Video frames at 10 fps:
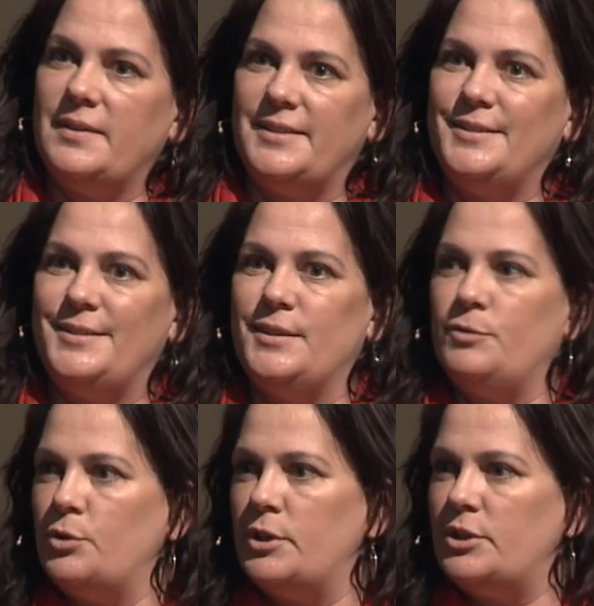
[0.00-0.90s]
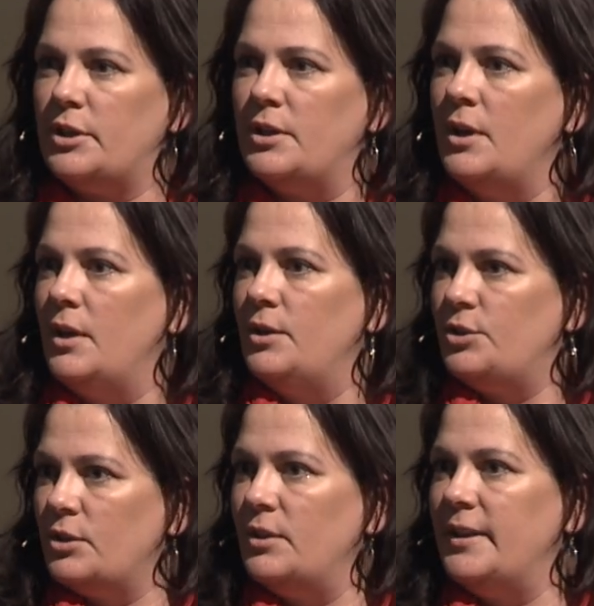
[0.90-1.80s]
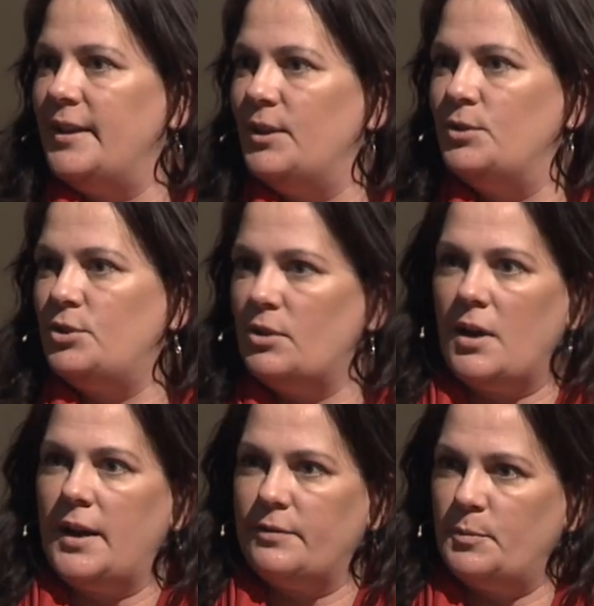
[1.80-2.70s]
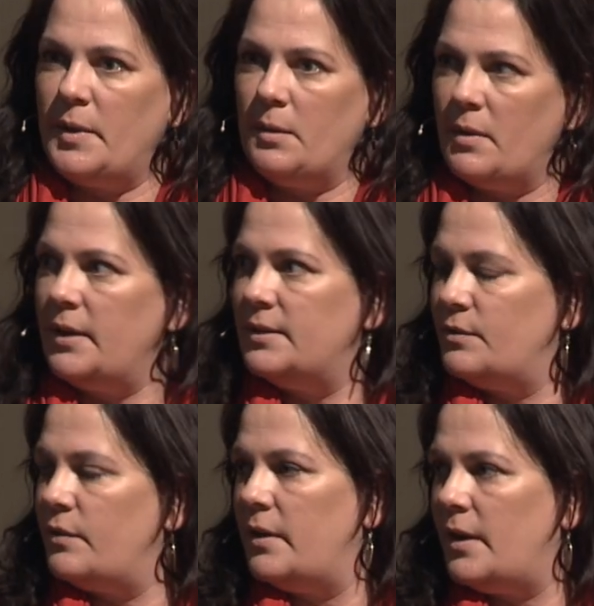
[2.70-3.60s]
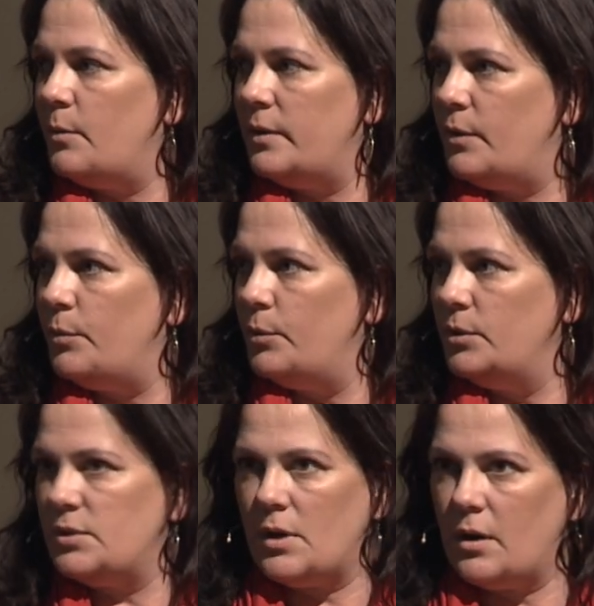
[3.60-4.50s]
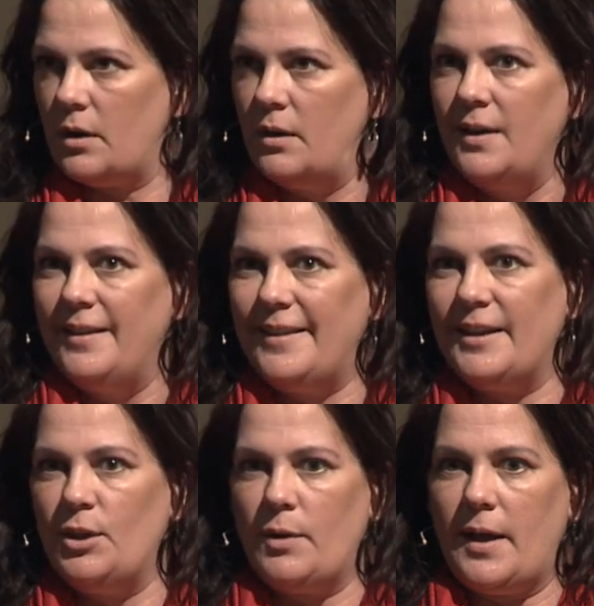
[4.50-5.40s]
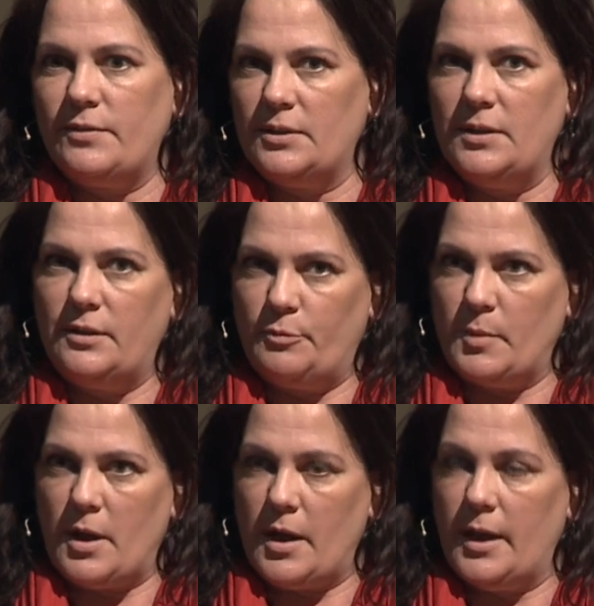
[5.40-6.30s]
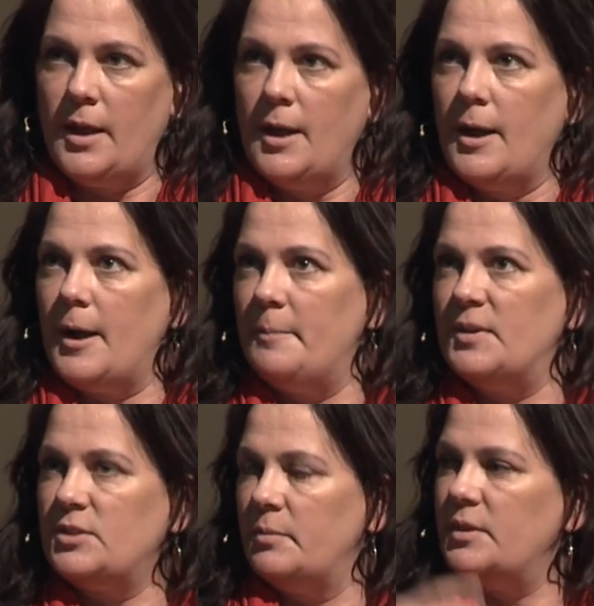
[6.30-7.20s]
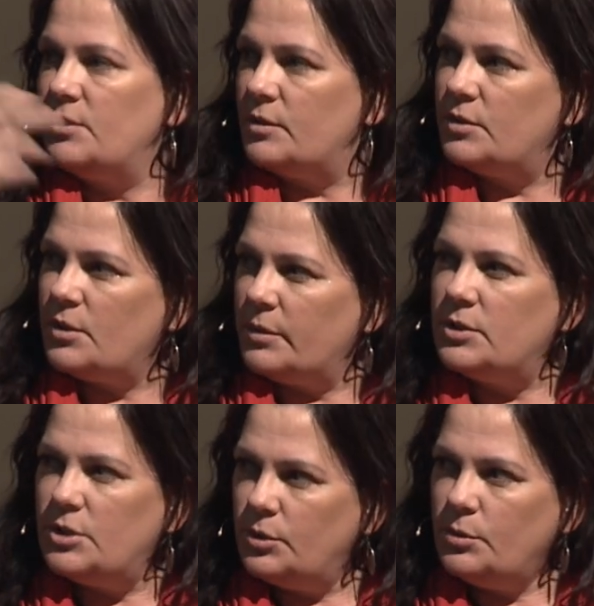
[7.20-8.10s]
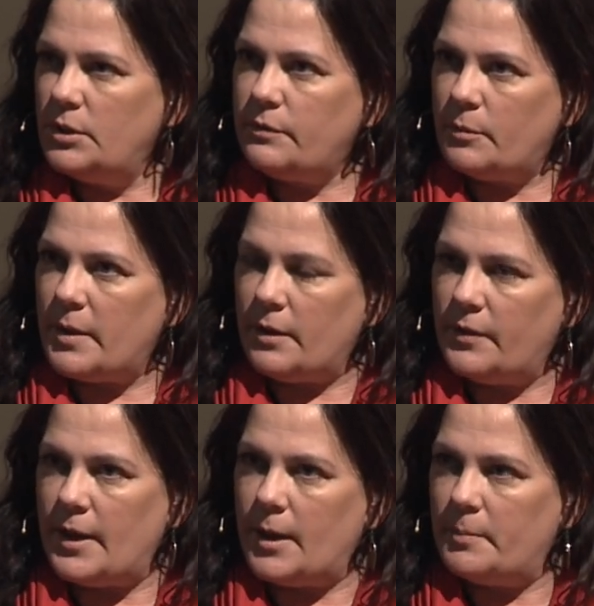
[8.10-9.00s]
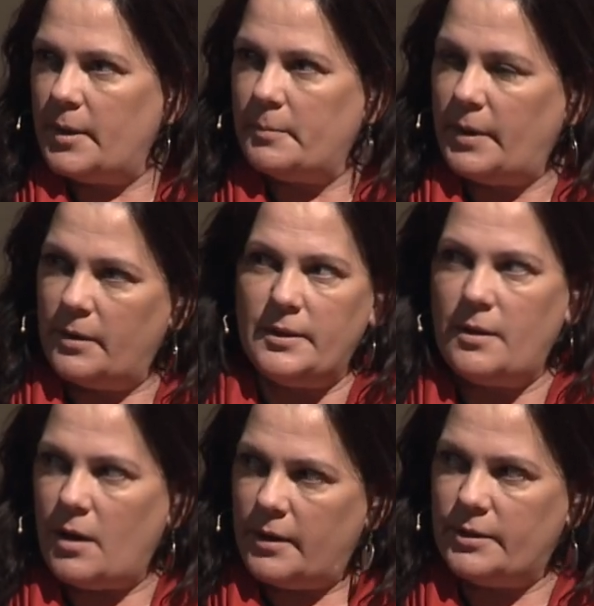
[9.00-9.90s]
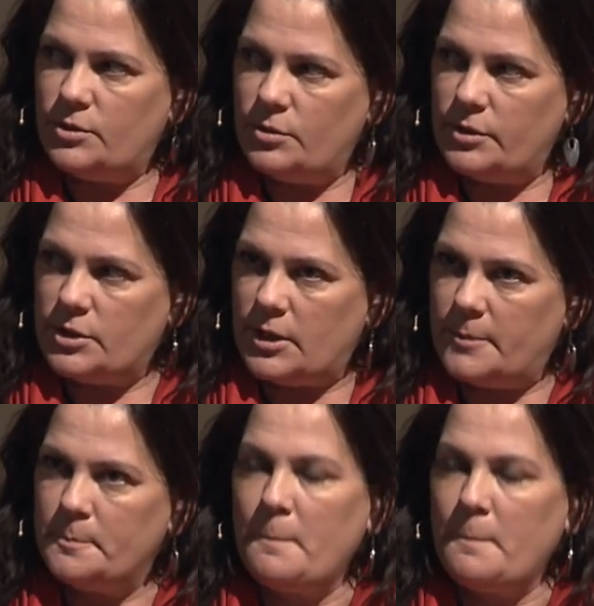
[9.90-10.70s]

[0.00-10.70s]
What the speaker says: citizen of Georgia, surely you should not have to pay money to find out what the rules are that you have to live by. There's something sort of so intuitive about that, but apparently not in Georgia.